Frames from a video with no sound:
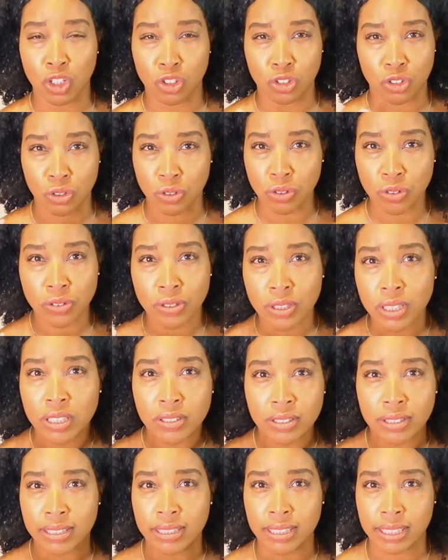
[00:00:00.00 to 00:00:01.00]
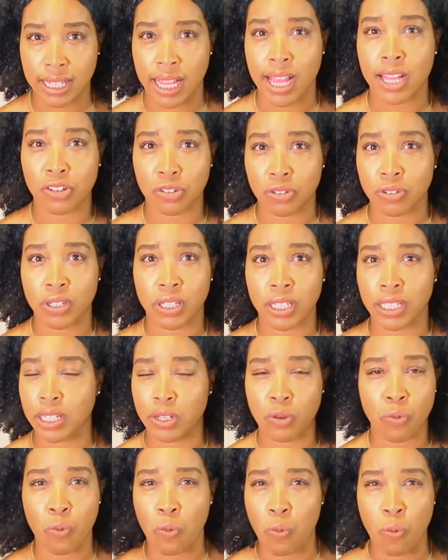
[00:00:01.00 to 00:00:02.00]
Children are just
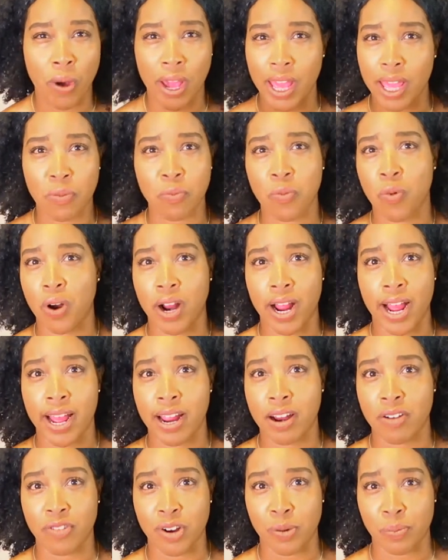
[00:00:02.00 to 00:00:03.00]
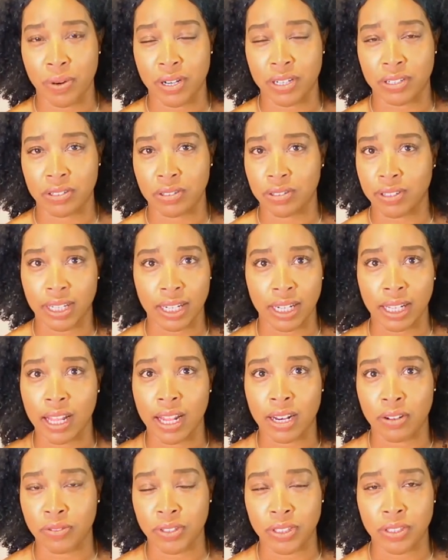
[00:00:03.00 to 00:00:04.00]
naturally way more higher vibrational than a
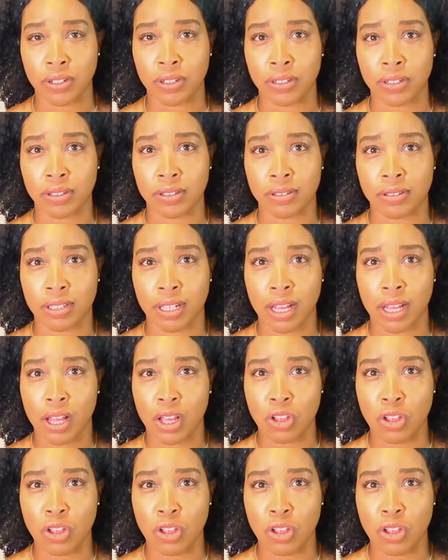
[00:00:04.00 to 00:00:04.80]
lot of adults.